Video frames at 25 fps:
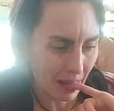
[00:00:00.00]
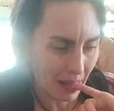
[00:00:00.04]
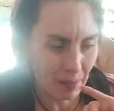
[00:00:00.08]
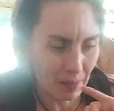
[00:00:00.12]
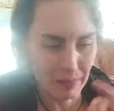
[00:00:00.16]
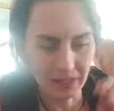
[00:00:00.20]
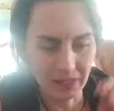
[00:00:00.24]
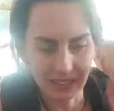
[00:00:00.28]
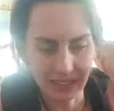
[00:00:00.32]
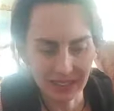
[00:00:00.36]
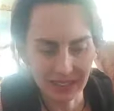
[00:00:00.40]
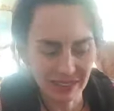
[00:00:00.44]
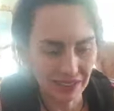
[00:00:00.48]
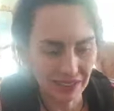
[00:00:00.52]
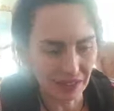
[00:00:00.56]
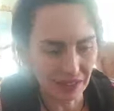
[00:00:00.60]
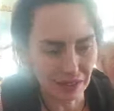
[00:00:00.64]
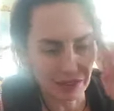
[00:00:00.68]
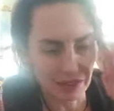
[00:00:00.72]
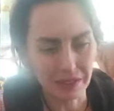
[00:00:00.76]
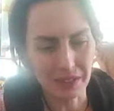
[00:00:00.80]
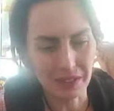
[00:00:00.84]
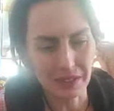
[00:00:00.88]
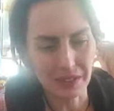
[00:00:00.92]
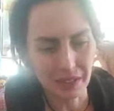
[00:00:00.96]
But still,
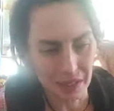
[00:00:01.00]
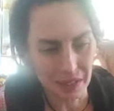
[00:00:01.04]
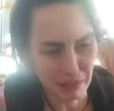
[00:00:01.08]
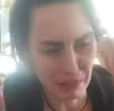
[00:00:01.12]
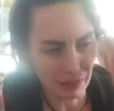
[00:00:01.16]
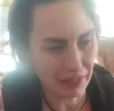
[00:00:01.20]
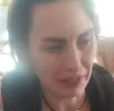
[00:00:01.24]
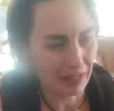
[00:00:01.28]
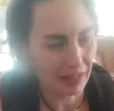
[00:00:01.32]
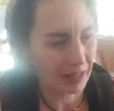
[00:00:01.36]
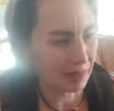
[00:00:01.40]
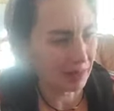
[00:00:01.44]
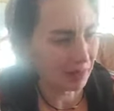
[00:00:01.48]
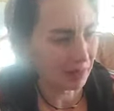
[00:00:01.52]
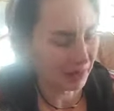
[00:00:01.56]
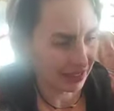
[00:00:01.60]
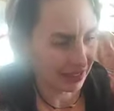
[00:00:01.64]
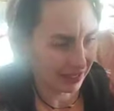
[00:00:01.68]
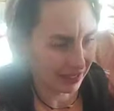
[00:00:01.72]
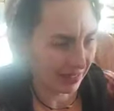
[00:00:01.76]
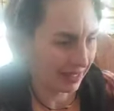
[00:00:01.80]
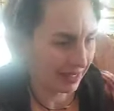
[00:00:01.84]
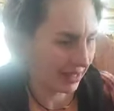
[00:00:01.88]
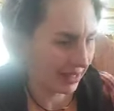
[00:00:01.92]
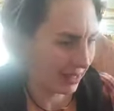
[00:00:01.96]
all the time with him,
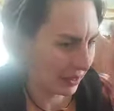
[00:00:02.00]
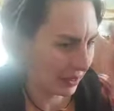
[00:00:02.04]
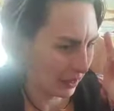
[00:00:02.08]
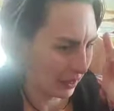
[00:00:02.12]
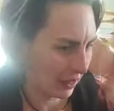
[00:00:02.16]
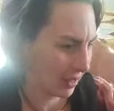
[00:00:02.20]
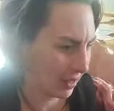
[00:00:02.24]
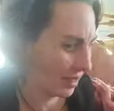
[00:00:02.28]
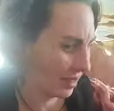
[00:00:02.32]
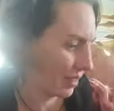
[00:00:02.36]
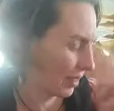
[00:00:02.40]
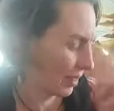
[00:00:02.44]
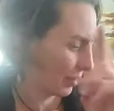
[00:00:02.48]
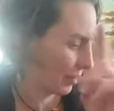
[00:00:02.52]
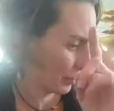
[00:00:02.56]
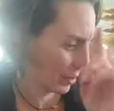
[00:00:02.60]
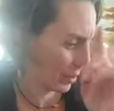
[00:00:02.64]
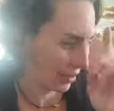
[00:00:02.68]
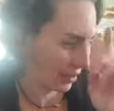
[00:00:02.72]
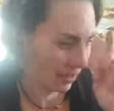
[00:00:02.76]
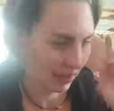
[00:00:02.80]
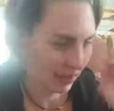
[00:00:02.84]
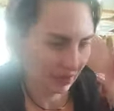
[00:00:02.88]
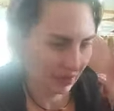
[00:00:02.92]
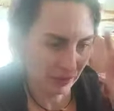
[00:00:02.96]
there's just,
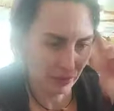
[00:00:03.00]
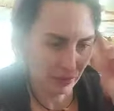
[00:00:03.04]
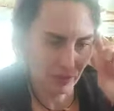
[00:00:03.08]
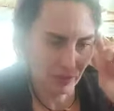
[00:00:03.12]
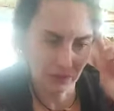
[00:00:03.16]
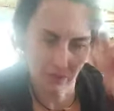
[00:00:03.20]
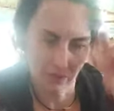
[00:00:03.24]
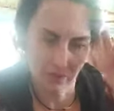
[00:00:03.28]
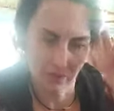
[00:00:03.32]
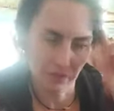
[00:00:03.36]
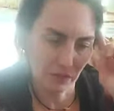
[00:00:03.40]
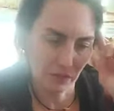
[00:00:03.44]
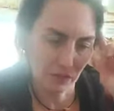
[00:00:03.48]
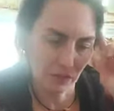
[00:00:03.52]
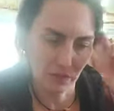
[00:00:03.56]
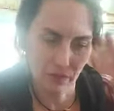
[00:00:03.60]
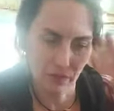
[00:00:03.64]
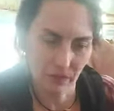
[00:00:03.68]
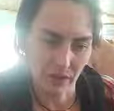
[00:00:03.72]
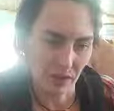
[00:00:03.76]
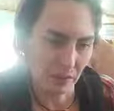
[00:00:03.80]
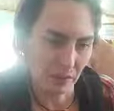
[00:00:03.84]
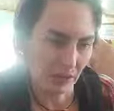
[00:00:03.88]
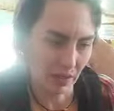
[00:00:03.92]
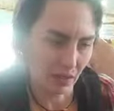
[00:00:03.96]
we're
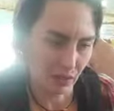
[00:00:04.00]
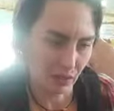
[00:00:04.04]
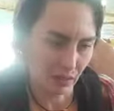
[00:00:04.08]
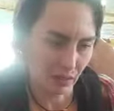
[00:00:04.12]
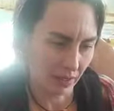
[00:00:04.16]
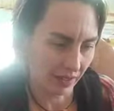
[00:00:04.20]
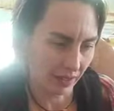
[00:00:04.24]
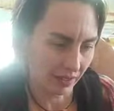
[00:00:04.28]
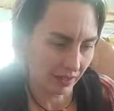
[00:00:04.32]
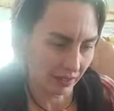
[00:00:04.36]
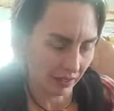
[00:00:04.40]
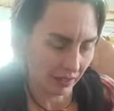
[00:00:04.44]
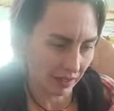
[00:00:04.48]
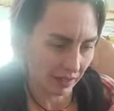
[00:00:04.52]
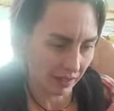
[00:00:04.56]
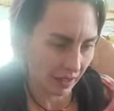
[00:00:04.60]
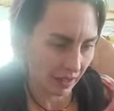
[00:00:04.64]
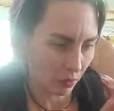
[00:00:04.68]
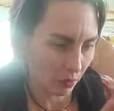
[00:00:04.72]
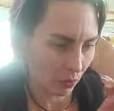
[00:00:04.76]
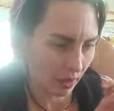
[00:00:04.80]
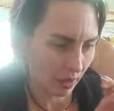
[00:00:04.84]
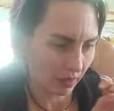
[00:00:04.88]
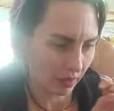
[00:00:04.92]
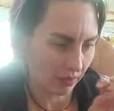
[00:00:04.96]
very much riding on the
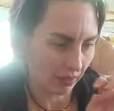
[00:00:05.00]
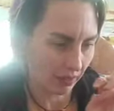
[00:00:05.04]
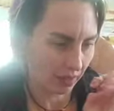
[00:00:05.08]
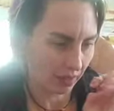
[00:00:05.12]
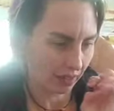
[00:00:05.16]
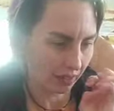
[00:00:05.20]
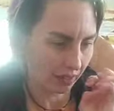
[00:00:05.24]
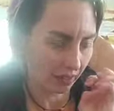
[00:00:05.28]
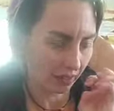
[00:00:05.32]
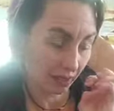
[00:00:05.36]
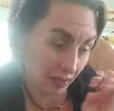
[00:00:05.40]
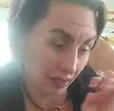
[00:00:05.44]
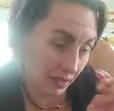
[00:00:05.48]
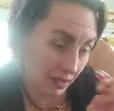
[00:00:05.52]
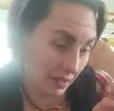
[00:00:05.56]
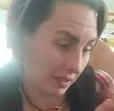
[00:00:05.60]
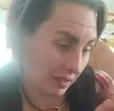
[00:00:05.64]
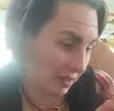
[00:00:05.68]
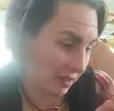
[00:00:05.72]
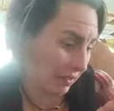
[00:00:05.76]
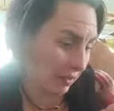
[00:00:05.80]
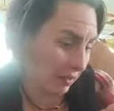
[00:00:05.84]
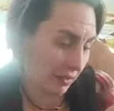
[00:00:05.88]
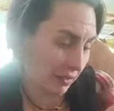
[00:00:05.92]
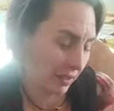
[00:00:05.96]
same wavelength, and
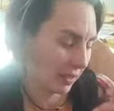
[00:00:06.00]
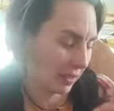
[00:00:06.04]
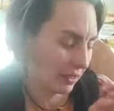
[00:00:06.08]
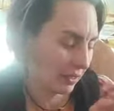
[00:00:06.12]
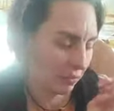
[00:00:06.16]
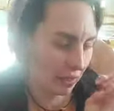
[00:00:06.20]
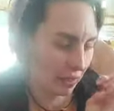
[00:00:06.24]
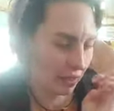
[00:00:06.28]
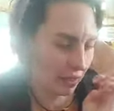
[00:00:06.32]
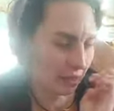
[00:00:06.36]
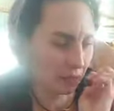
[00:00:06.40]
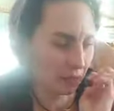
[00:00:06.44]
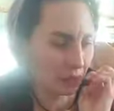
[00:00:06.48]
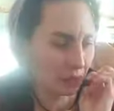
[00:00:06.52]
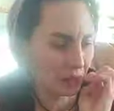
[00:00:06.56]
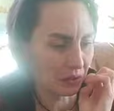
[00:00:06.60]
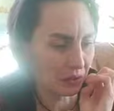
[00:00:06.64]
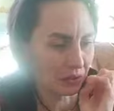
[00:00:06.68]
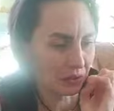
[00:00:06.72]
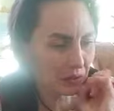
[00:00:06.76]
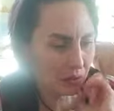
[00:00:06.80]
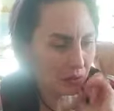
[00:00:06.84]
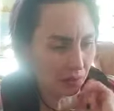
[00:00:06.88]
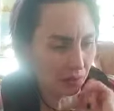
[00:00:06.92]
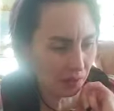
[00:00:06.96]
it's fucking
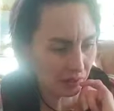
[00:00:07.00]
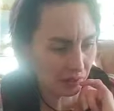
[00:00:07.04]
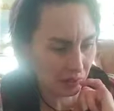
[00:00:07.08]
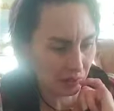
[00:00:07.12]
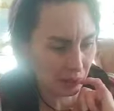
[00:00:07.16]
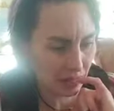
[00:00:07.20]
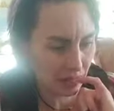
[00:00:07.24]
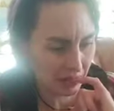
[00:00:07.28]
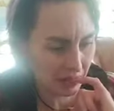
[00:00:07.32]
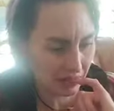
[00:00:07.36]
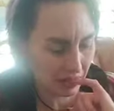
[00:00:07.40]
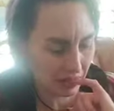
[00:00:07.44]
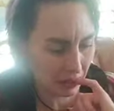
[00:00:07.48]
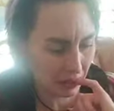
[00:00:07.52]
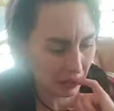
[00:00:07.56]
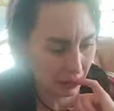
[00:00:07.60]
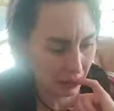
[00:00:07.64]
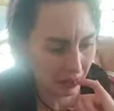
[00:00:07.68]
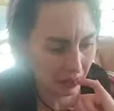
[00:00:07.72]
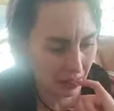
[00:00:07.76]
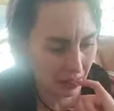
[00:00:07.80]
beautiful. It's amazing.